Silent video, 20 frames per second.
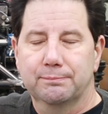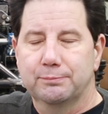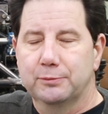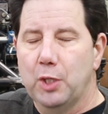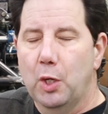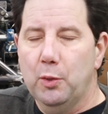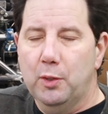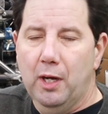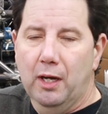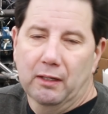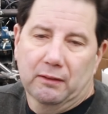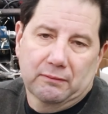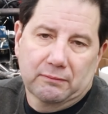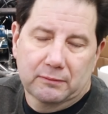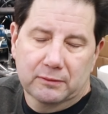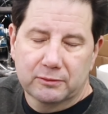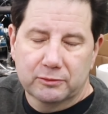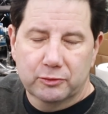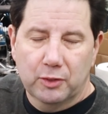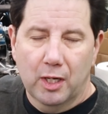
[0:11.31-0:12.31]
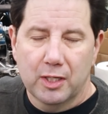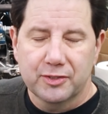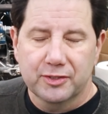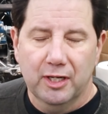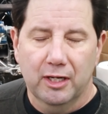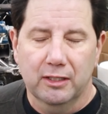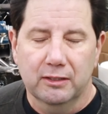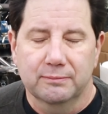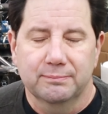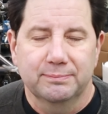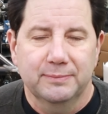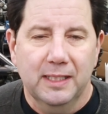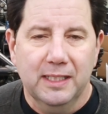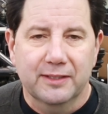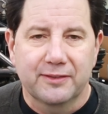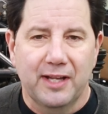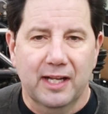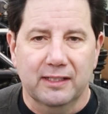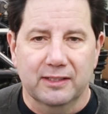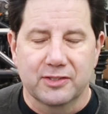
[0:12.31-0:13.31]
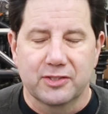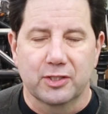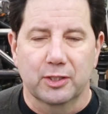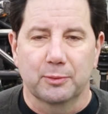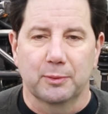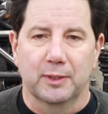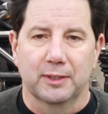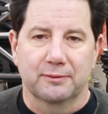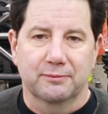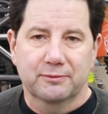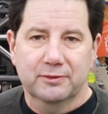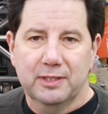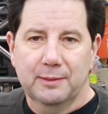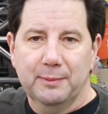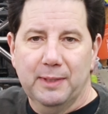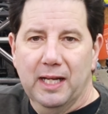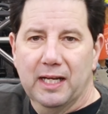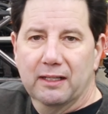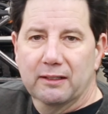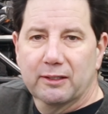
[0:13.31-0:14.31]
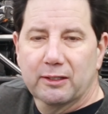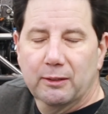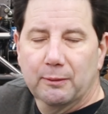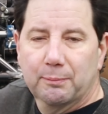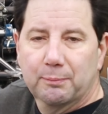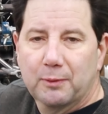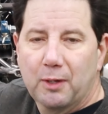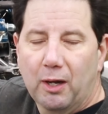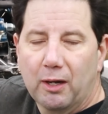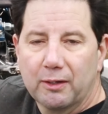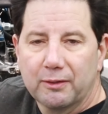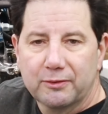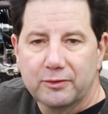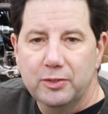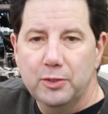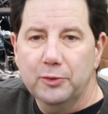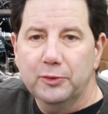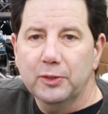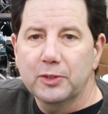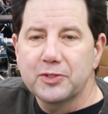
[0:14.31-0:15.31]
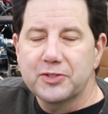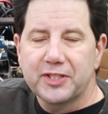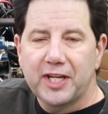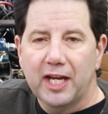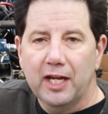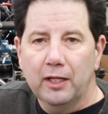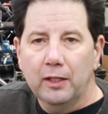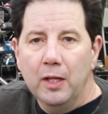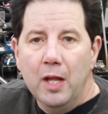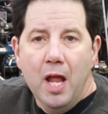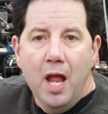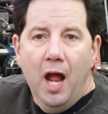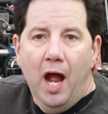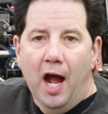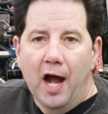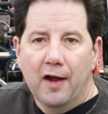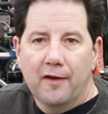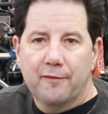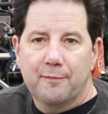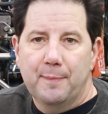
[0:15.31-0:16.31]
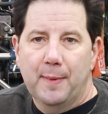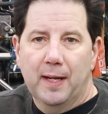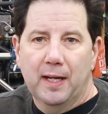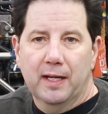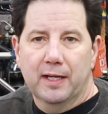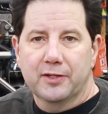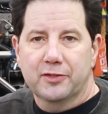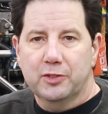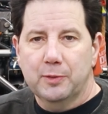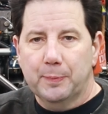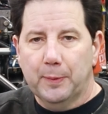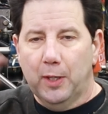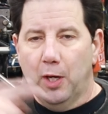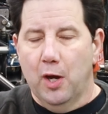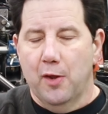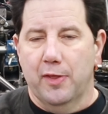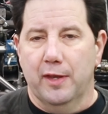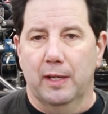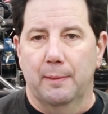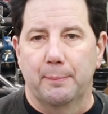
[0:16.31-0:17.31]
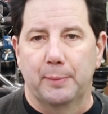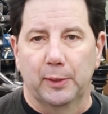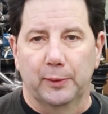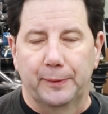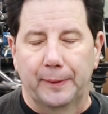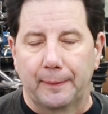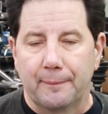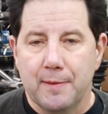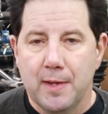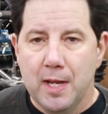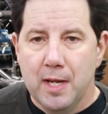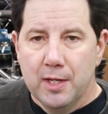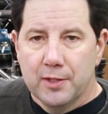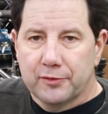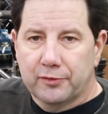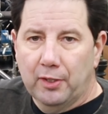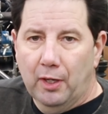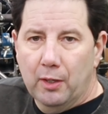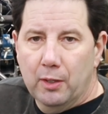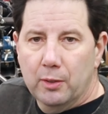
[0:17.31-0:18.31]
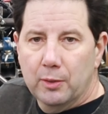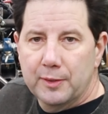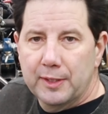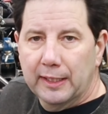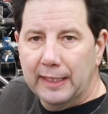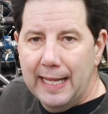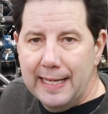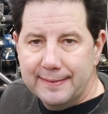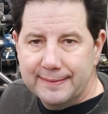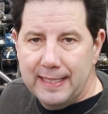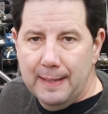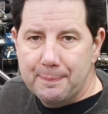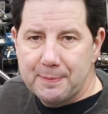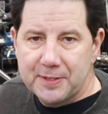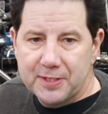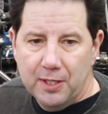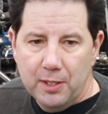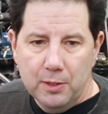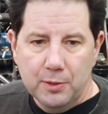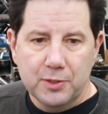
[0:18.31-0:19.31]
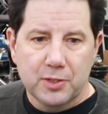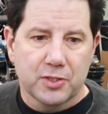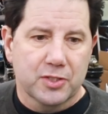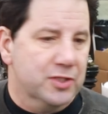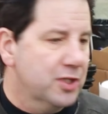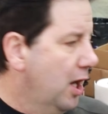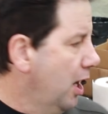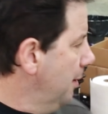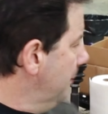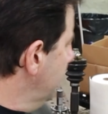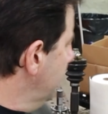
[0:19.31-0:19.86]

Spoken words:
go-kart, cross-kart, not exactly sure what, some kind of little kart, 2/3 scale of my supercar that I'm building. So in the last episode, you saw